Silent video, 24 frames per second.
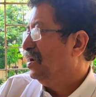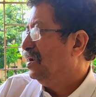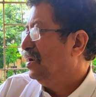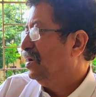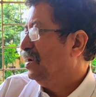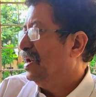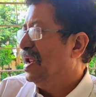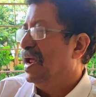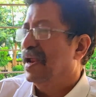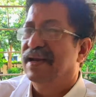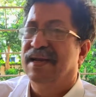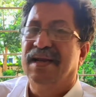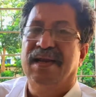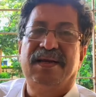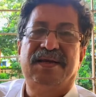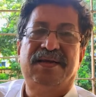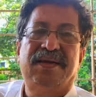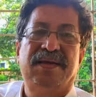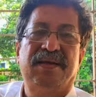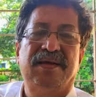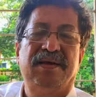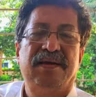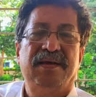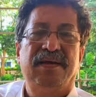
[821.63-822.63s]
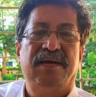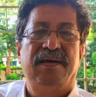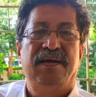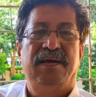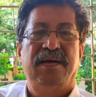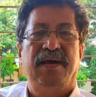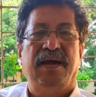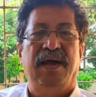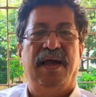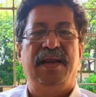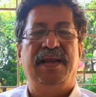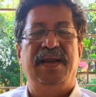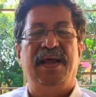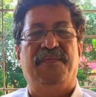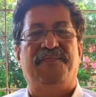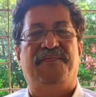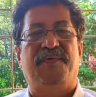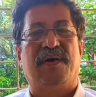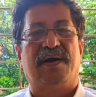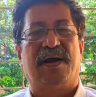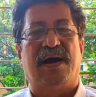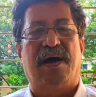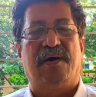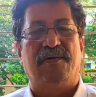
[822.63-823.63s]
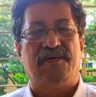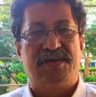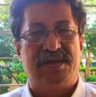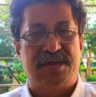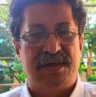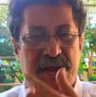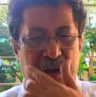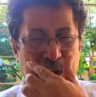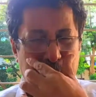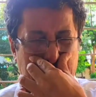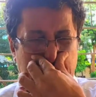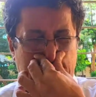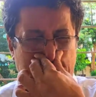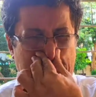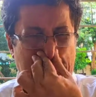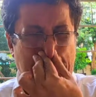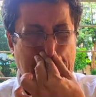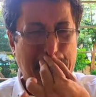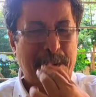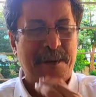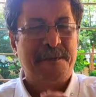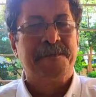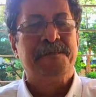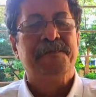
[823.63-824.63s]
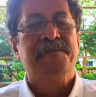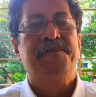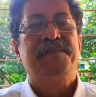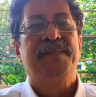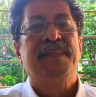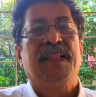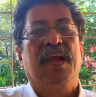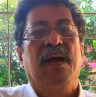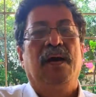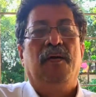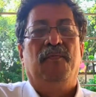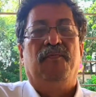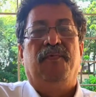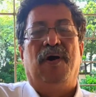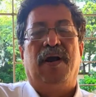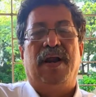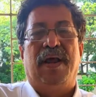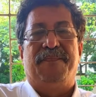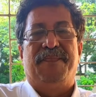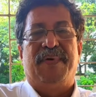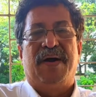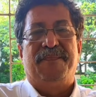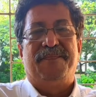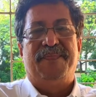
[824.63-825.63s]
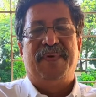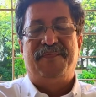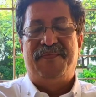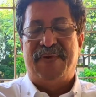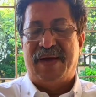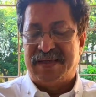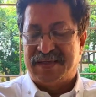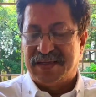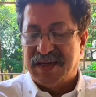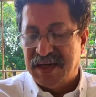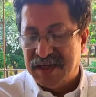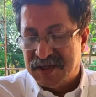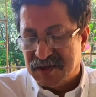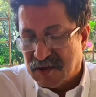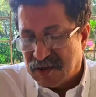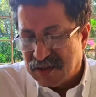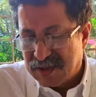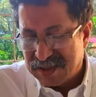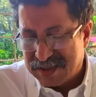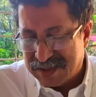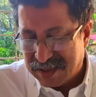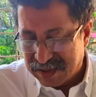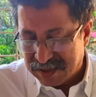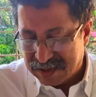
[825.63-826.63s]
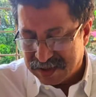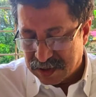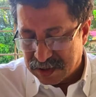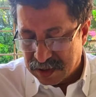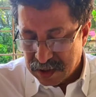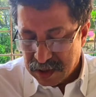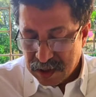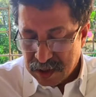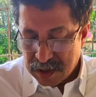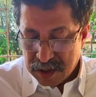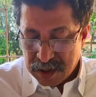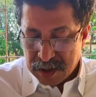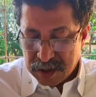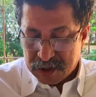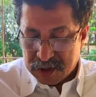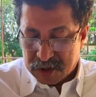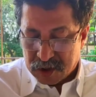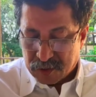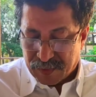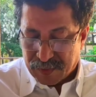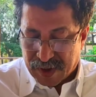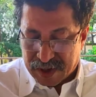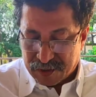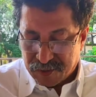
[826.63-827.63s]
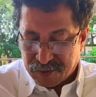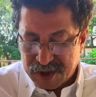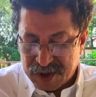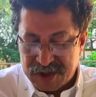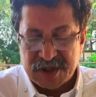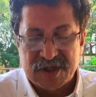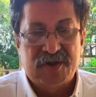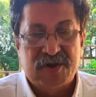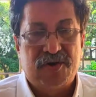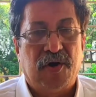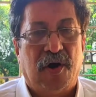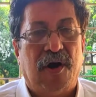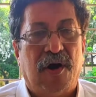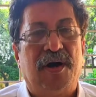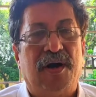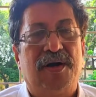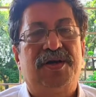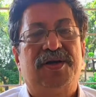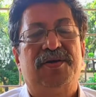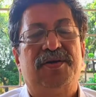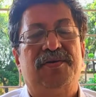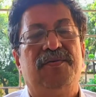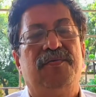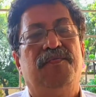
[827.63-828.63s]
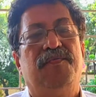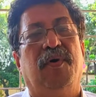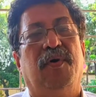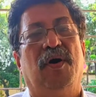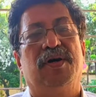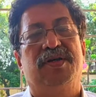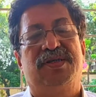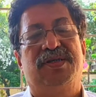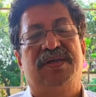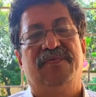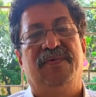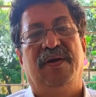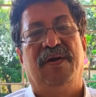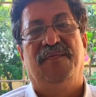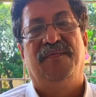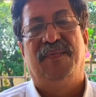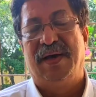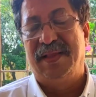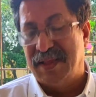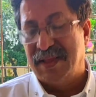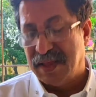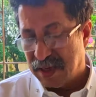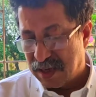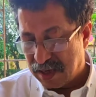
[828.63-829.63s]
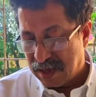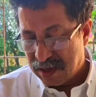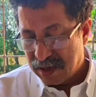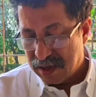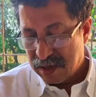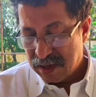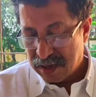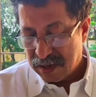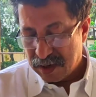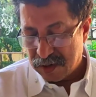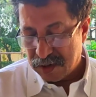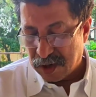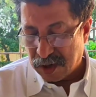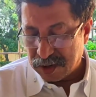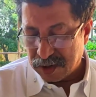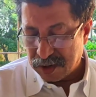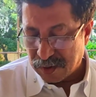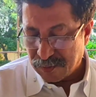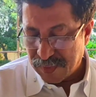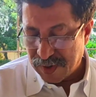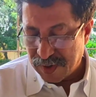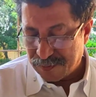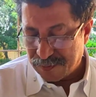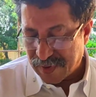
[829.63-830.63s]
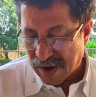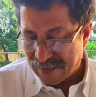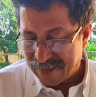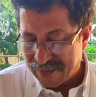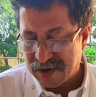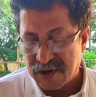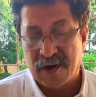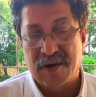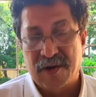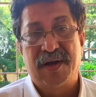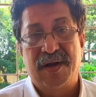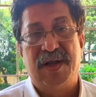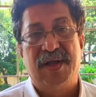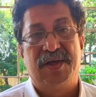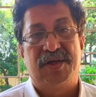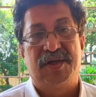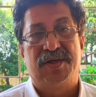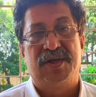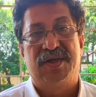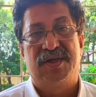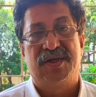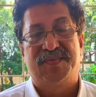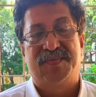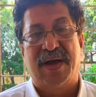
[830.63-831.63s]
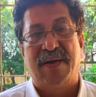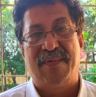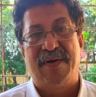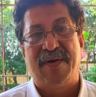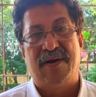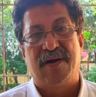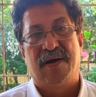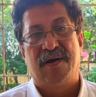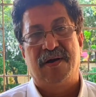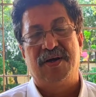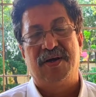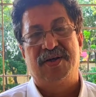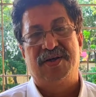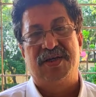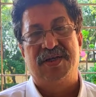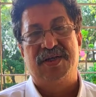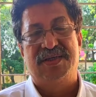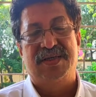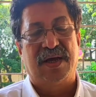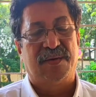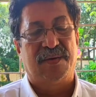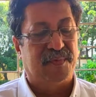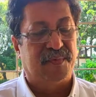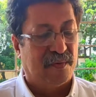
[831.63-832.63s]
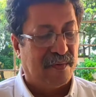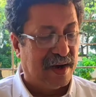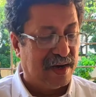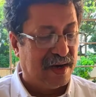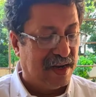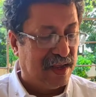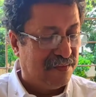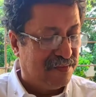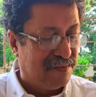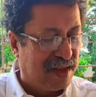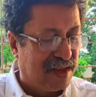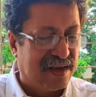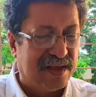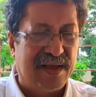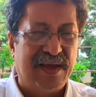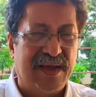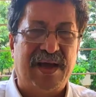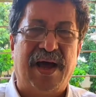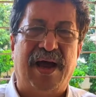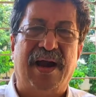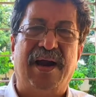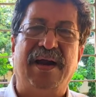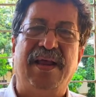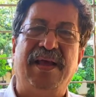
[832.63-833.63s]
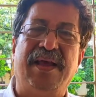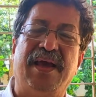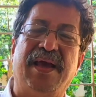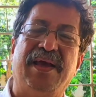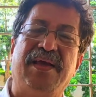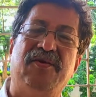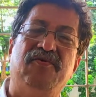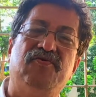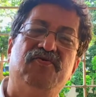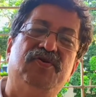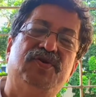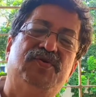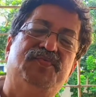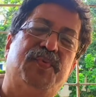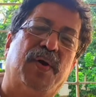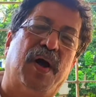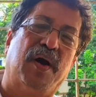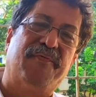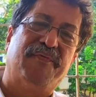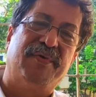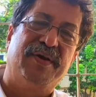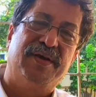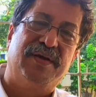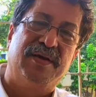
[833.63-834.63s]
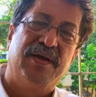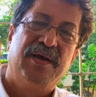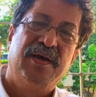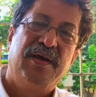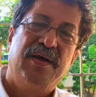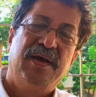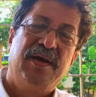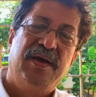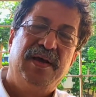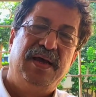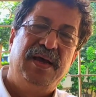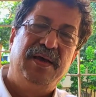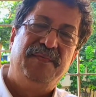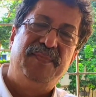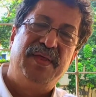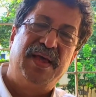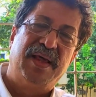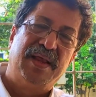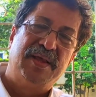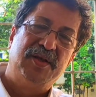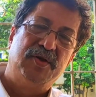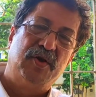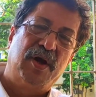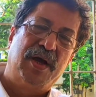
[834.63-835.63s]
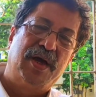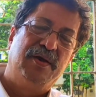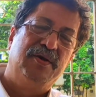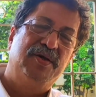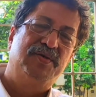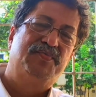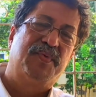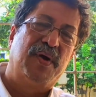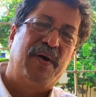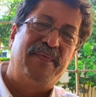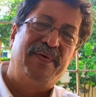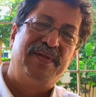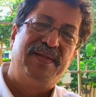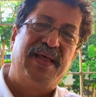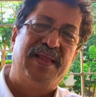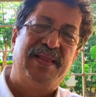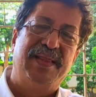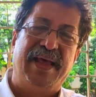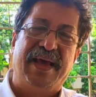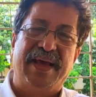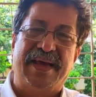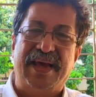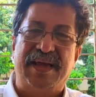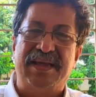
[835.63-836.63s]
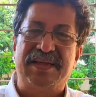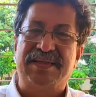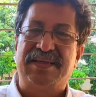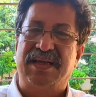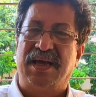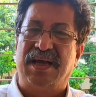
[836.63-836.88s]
landed area for housing, for apartment facilities, all these things. So, but which is not possible by the non-government private organizations. Private organizations can provide, if they are earning a huge profit, if they are enjoying huge profit, then they can